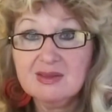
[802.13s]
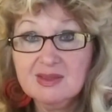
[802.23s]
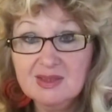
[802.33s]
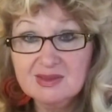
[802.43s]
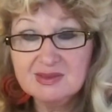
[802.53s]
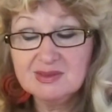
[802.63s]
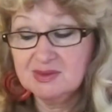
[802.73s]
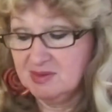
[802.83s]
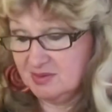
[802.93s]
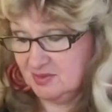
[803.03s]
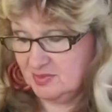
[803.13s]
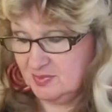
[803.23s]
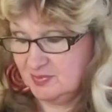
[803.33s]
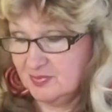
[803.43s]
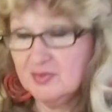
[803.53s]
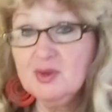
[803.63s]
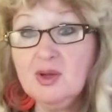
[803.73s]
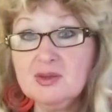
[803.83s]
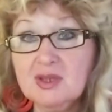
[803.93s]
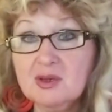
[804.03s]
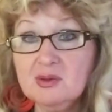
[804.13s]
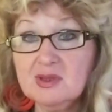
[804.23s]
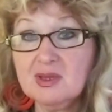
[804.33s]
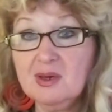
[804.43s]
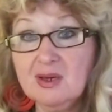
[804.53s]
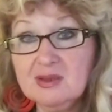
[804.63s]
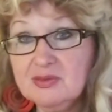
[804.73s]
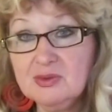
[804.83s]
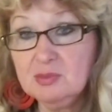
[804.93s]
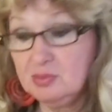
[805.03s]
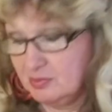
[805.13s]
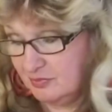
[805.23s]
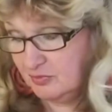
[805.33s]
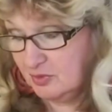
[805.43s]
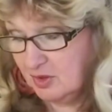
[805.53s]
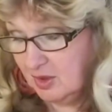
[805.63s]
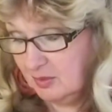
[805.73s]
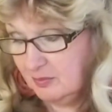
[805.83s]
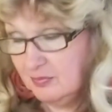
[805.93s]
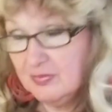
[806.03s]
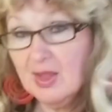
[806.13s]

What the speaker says: That's not a good card for him.